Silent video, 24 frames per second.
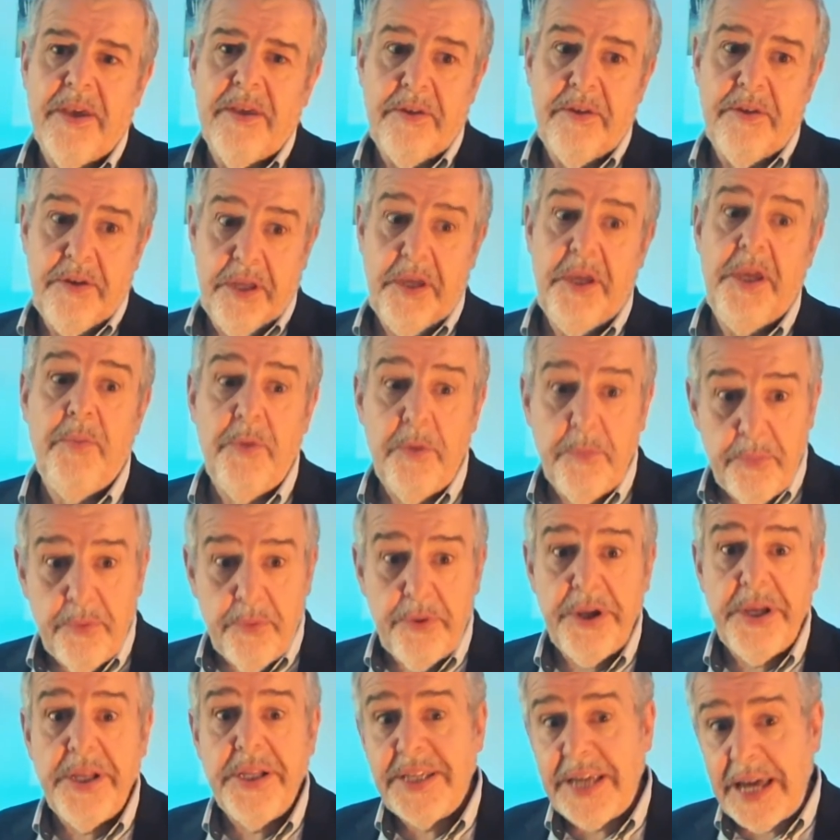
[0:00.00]
that he will
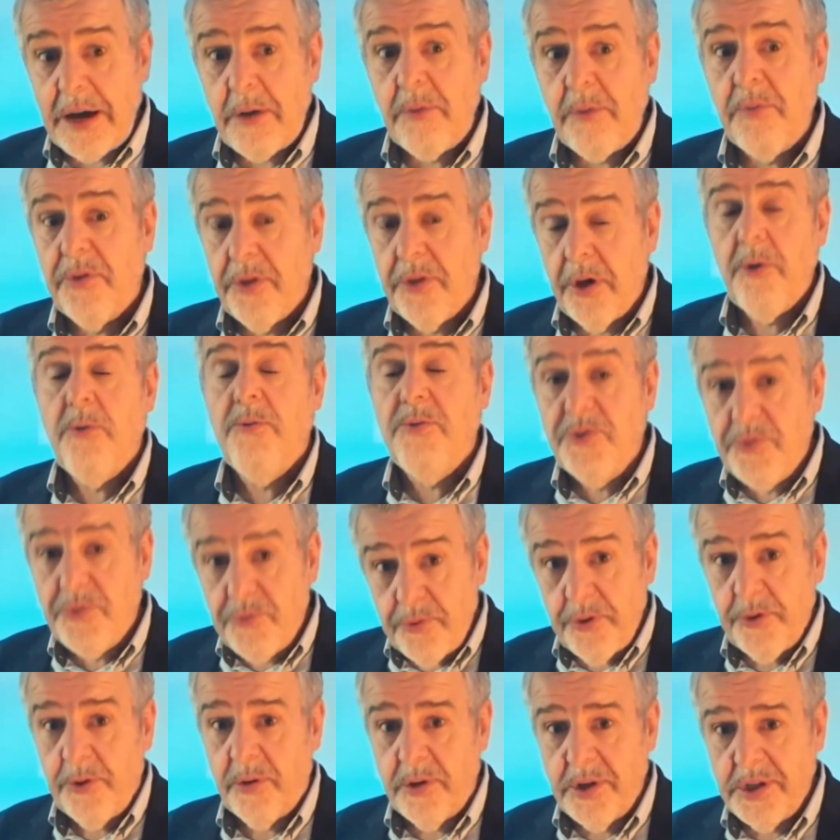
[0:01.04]
bring down those
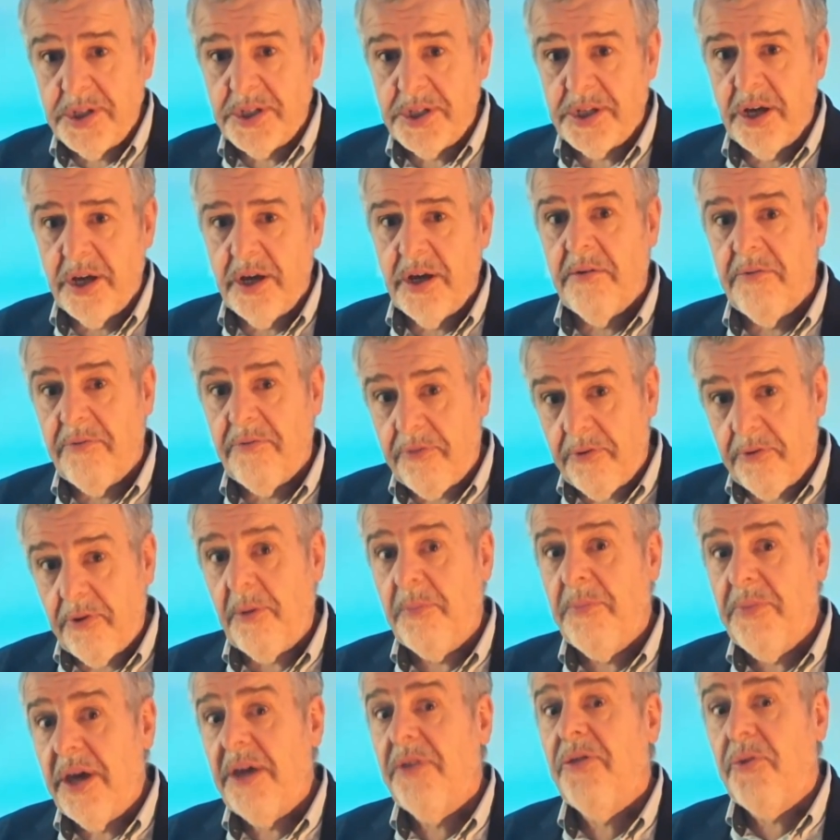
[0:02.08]
rulers
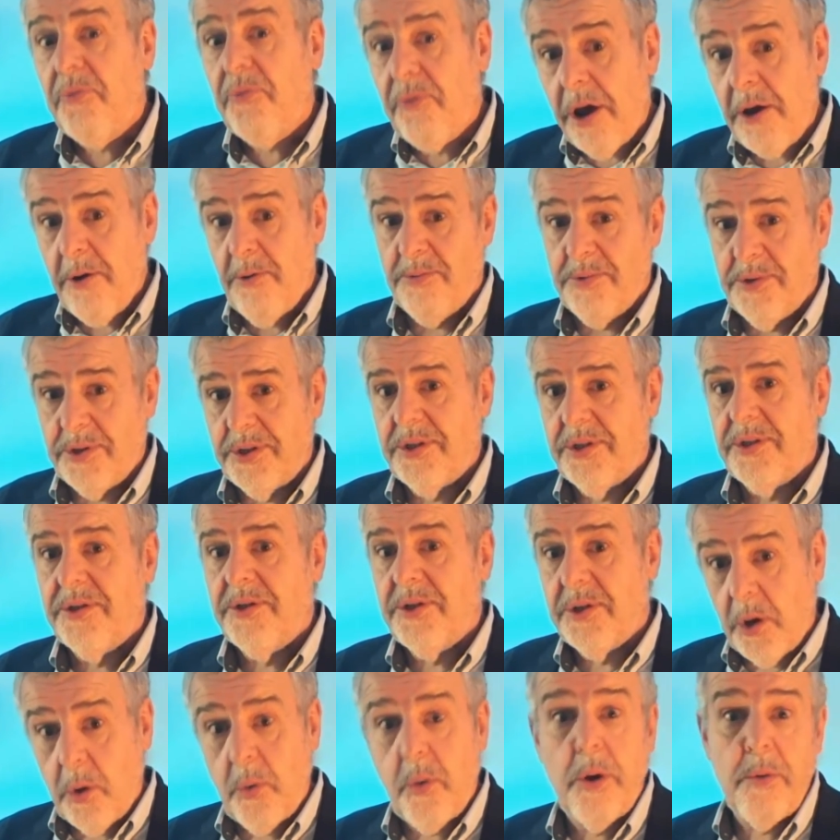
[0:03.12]
from their thrones,
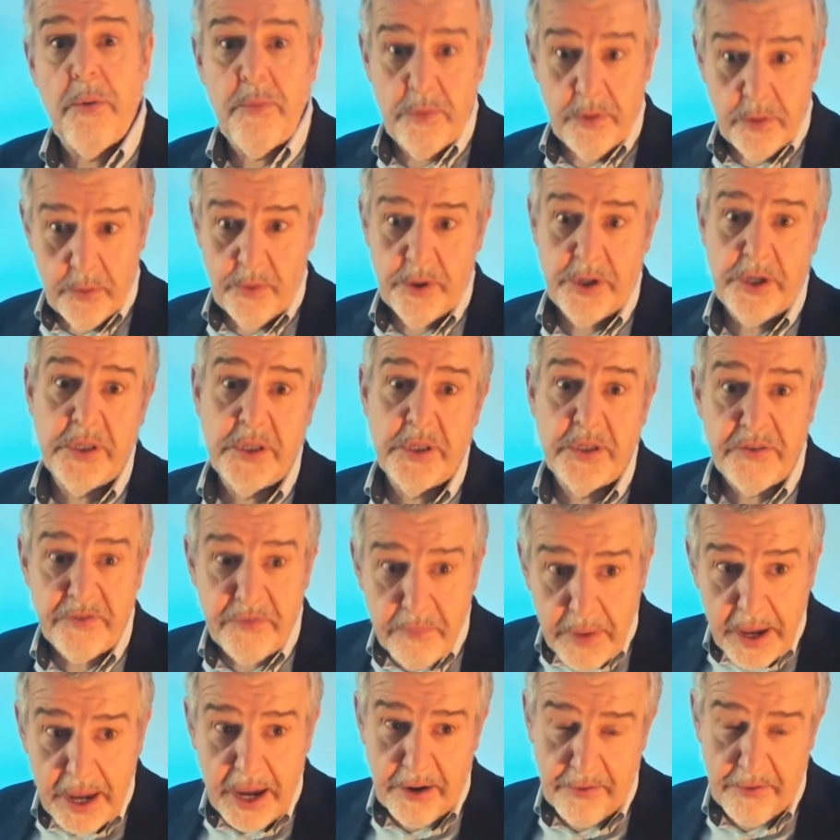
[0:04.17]
to quote the words of
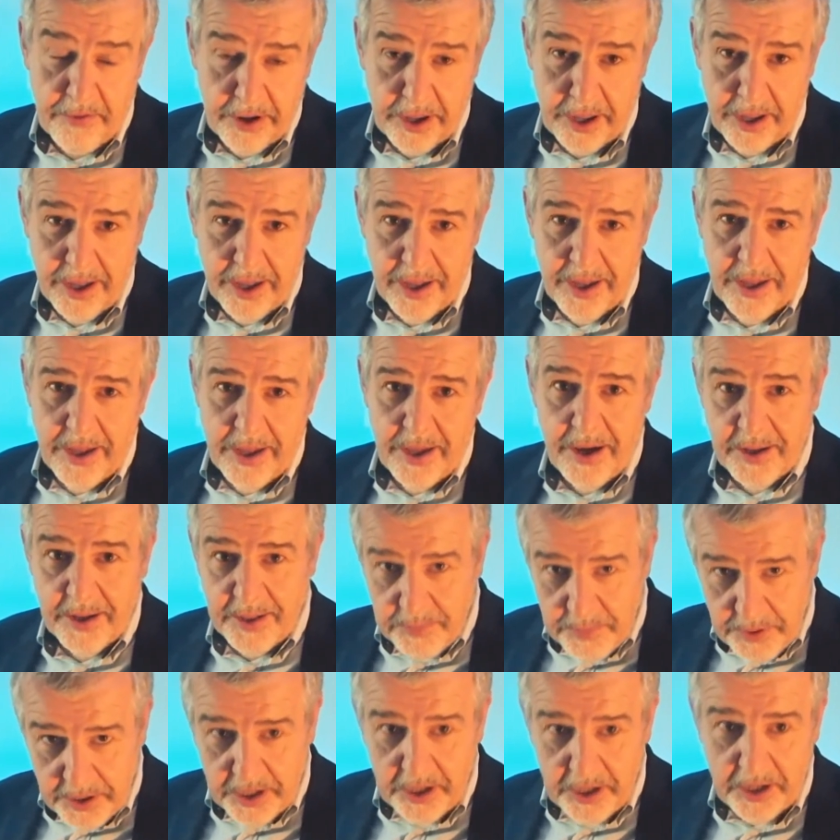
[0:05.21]
Mary at
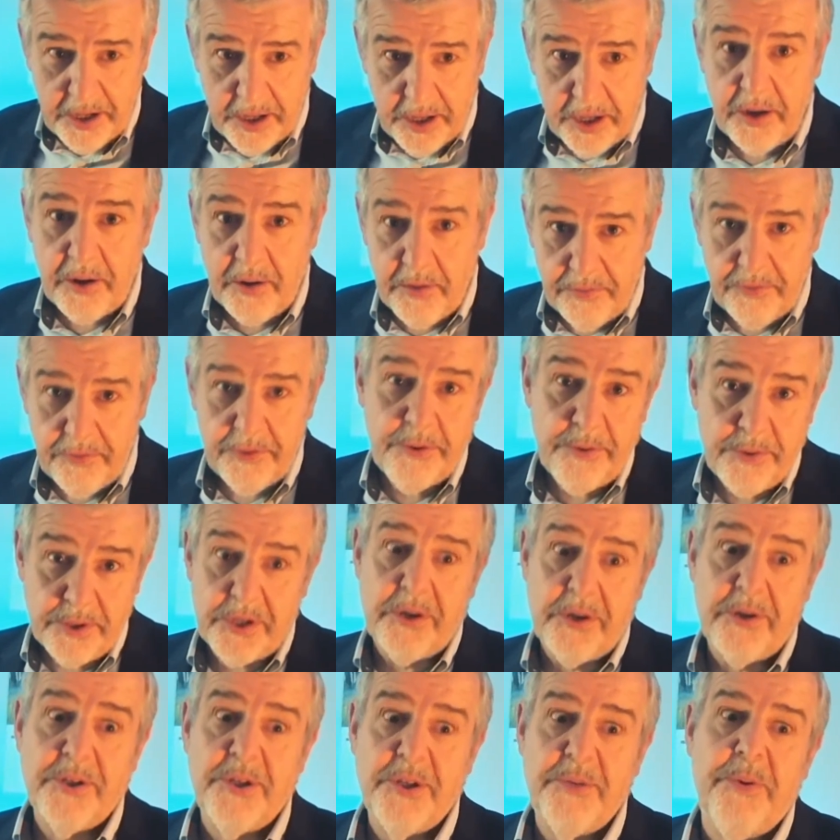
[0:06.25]
the beginning of Luke's
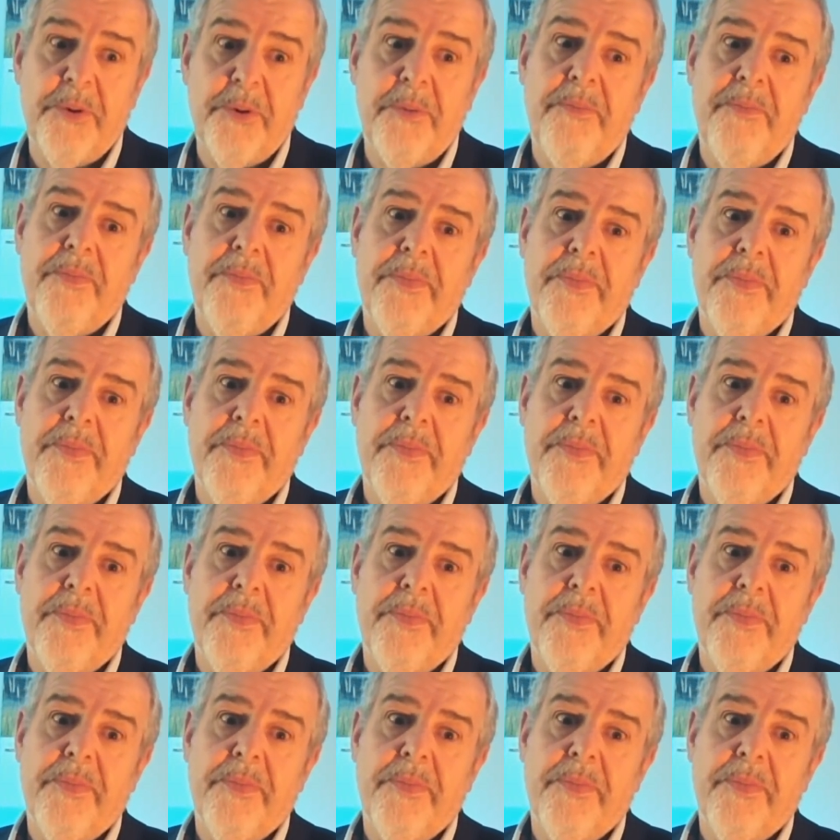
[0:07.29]
gospel.